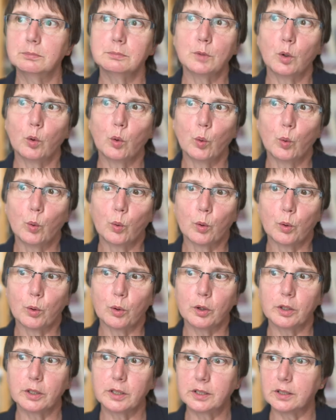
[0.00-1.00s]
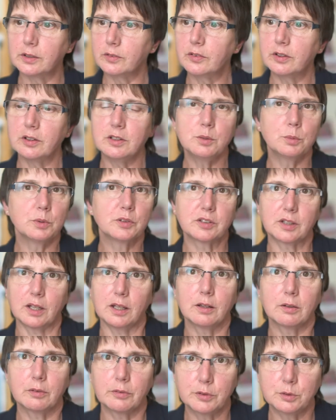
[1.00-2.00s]
or continuous
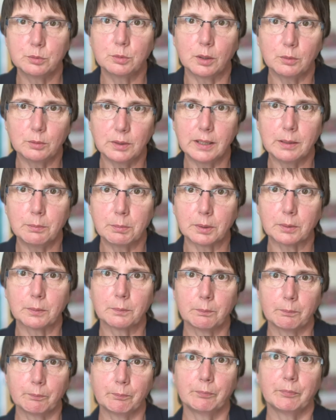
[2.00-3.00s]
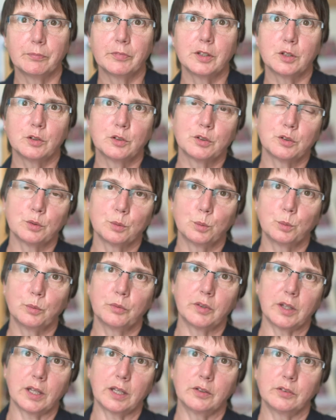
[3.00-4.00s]
care throughout labour, so
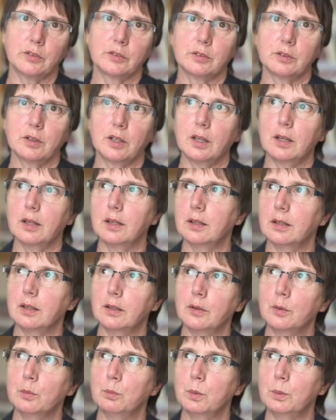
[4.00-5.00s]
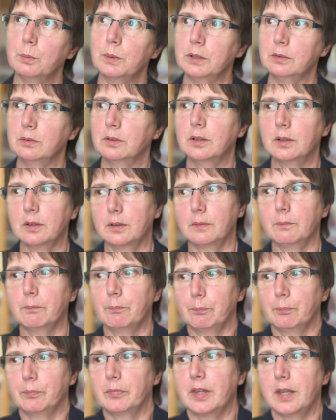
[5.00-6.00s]
that the woman
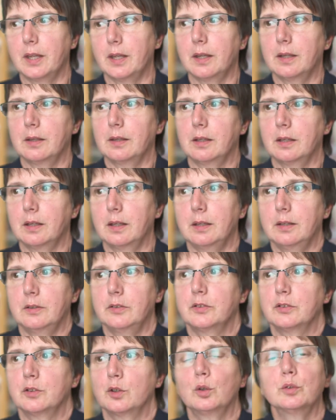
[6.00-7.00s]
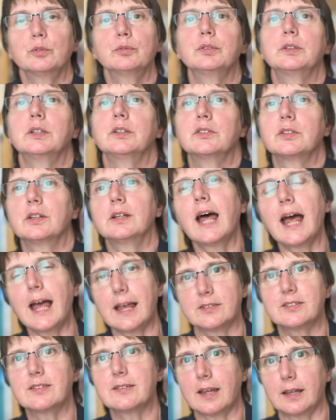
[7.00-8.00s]
is confident and
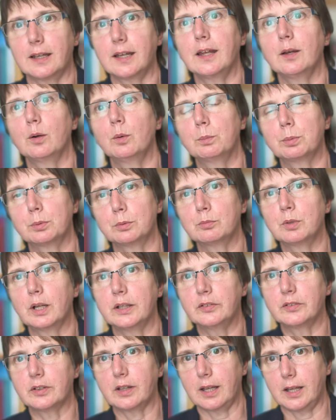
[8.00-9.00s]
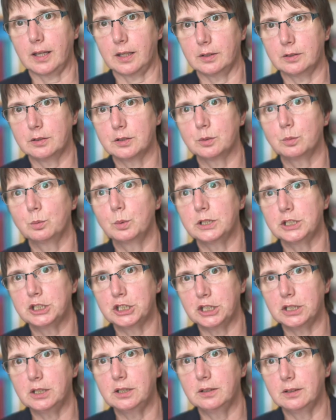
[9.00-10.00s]
has that help right to hand when
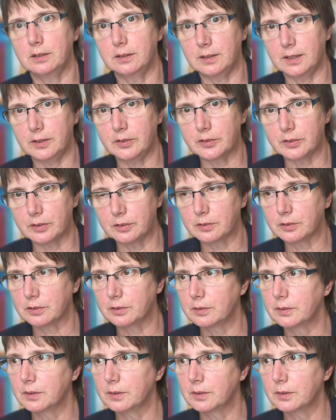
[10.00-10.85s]
she needs it.